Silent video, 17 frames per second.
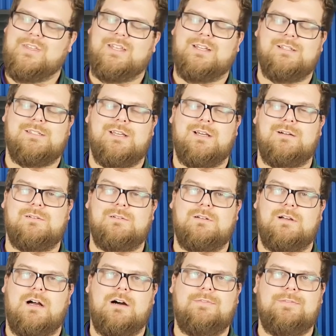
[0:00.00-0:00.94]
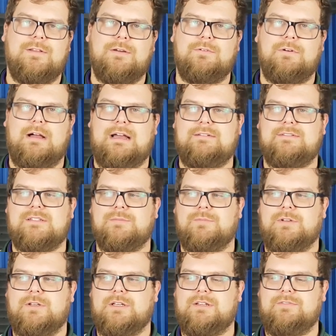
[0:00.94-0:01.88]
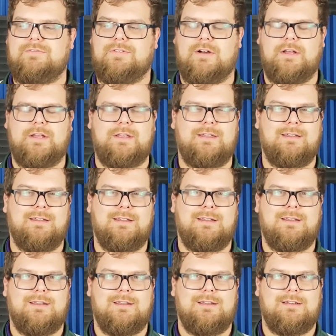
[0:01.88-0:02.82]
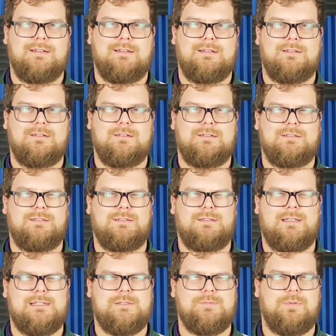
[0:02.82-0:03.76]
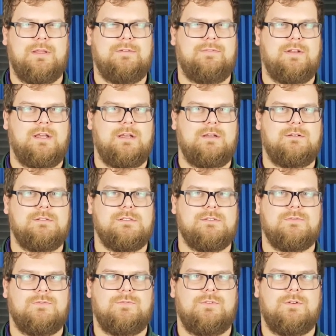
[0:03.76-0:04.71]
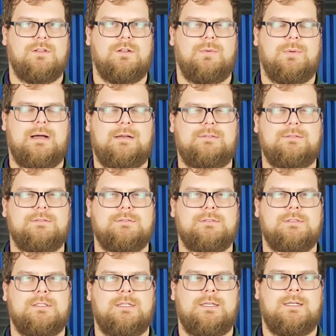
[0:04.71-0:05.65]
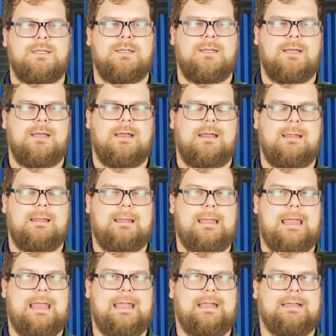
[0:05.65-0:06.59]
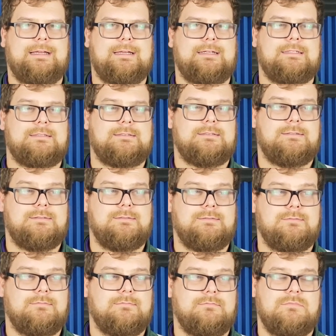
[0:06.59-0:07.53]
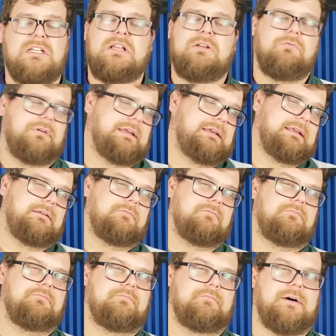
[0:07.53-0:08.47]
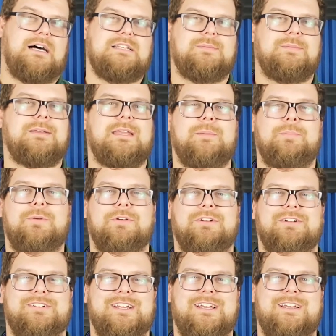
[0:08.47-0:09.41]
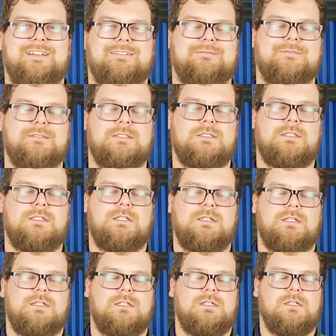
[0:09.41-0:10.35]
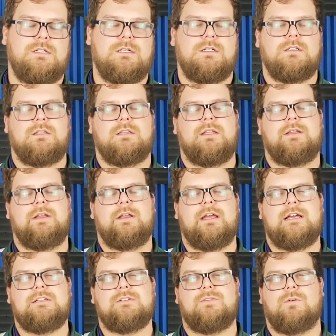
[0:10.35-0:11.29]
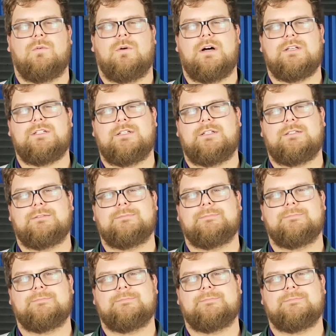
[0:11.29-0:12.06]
So hopefully we'll have some good, fun Let's Play videos for a little while, and we can possibly keep you entertained. Thank you guys for watching.